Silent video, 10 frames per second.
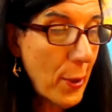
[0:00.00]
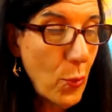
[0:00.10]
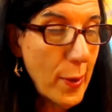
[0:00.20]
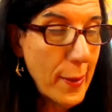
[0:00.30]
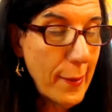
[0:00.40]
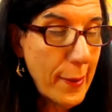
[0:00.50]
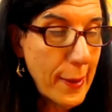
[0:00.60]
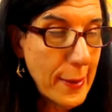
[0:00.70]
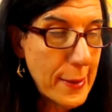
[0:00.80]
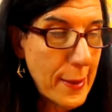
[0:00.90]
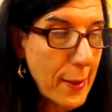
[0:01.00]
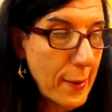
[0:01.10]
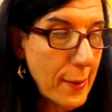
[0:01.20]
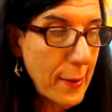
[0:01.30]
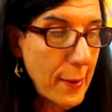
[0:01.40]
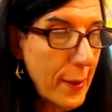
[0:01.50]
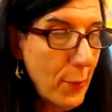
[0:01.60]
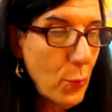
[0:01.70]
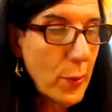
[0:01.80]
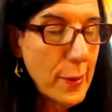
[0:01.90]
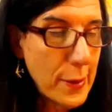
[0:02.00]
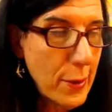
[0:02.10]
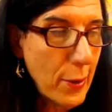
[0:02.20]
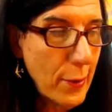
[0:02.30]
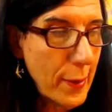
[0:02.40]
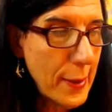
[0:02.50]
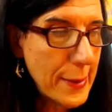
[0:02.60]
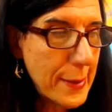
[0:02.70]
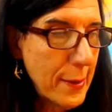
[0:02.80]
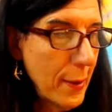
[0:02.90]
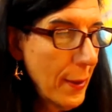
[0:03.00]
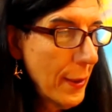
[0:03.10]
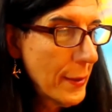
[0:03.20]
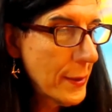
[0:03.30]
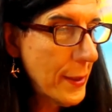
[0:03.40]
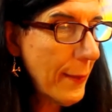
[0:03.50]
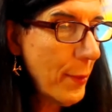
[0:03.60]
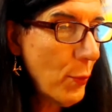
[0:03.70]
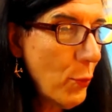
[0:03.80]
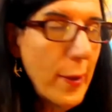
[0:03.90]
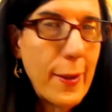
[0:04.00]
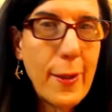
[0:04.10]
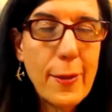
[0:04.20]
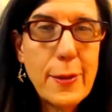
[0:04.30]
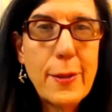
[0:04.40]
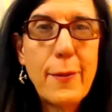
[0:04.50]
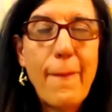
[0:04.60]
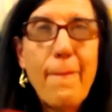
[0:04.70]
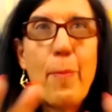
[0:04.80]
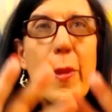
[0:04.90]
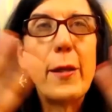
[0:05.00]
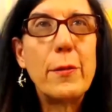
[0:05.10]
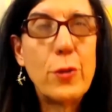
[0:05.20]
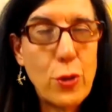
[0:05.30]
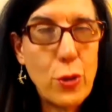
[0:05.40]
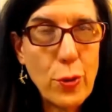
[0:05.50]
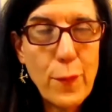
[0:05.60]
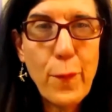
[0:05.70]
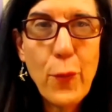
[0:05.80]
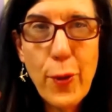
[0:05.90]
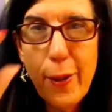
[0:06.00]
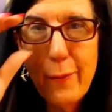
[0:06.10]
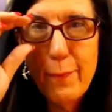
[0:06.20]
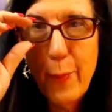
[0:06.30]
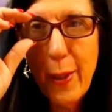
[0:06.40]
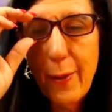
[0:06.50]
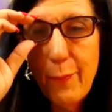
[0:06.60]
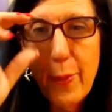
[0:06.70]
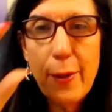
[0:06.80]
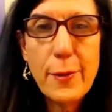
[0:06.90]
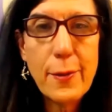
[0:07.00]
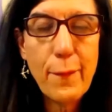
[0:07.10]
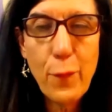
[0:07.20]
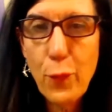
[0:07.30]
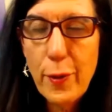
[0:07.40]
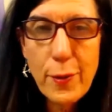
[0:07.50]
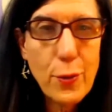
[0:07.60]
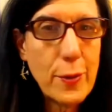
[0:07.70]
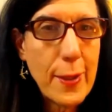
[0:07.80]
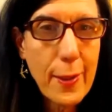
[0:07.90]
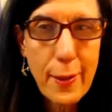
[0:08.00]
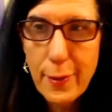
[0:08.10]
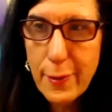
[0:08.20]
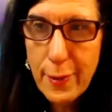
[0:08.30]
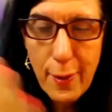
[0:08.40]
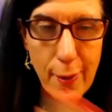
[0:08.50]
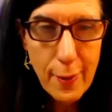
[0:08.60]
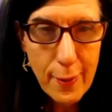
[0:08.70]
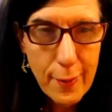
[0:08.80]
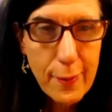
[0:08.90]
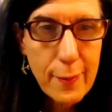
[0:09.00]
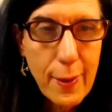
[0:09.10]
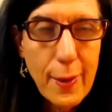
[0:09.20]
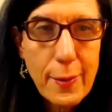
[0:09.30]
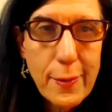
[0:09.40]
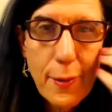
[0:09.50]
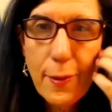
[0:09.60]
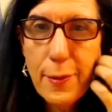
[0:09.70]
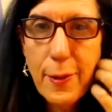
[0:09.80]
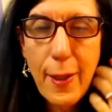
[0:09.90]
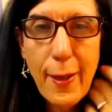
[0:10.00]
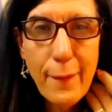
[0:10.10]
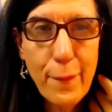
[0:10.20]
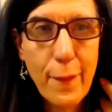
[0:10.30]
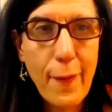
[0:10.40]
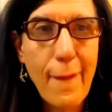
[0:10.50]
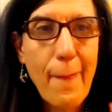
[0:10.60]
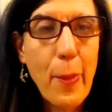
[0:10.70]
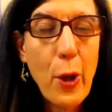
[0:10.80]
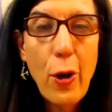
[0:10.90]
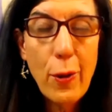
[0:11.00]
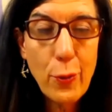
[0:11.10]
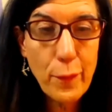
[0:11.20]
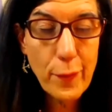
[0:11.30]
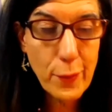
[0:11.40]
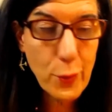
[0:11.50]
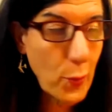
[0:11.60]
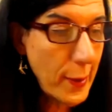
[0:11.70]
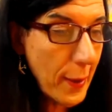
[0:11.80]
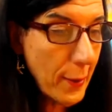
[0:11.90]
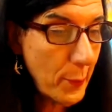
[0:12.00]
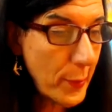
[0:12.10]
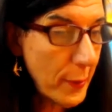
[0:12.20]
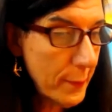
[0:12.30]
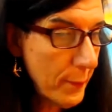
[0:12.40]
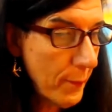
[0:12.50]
One of the things that that we're going to start this segment with is George Floyd, eight minutes and 42 seconds, ends his life, all over a $20 bill.